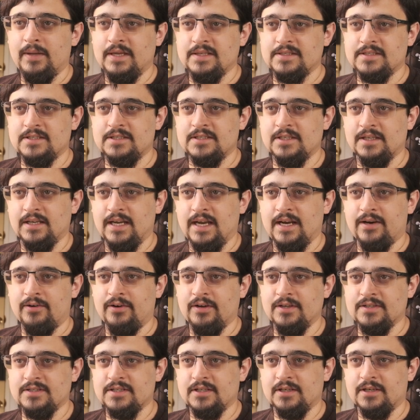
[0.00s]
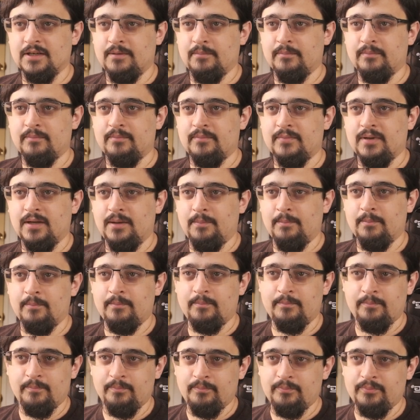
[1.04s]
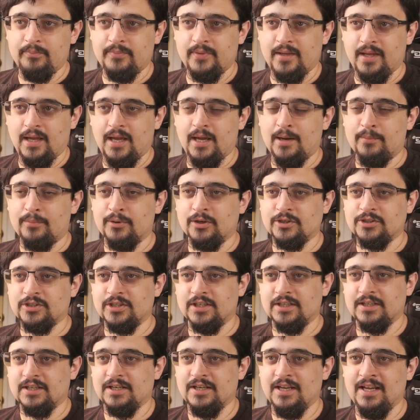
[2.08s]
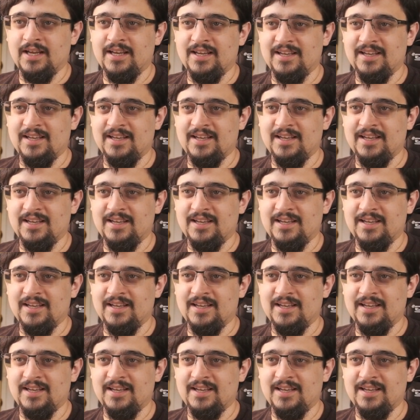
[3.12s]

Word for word: bits and areas that I'm, I'm airbrushing and